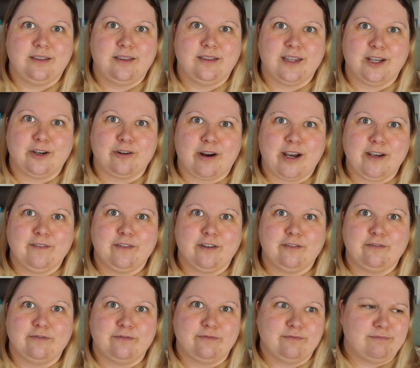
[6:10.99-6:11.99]
the grave
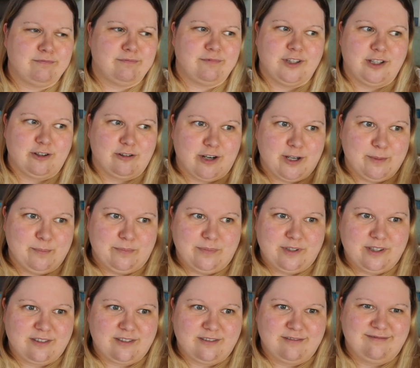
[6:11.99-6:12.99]
of the Grimms.